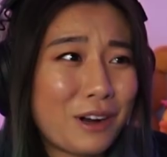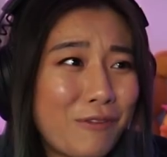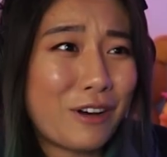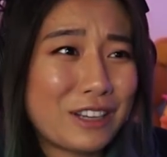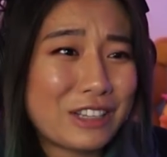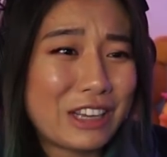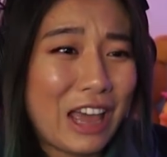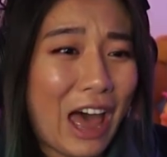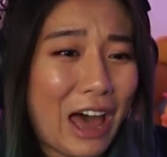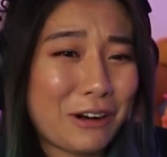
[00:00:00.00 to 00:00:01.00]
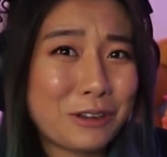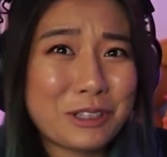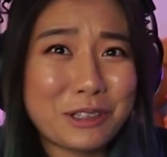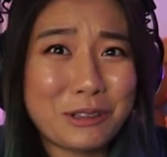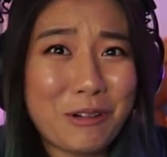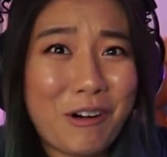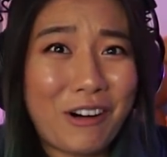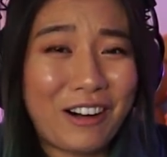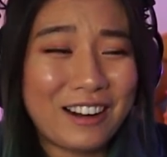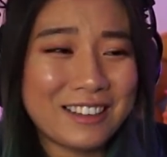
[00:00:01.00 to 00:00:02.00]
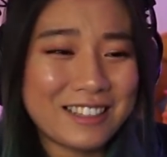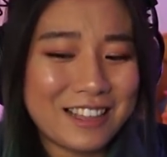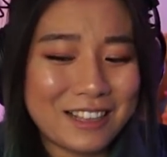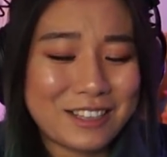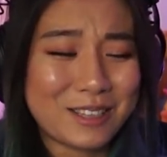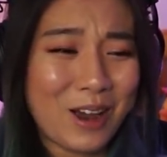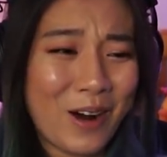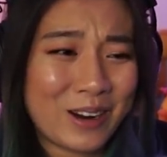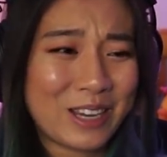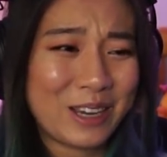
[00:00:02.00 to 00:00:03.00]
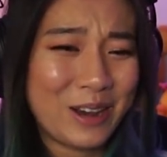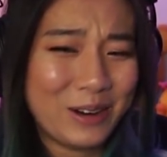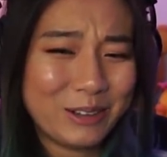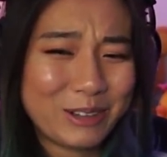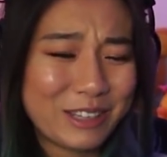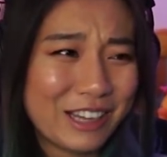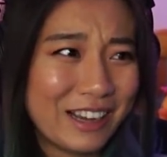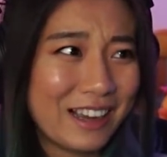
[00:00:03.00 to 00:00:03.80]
a fuzzy hat on Dolores. That's so cute.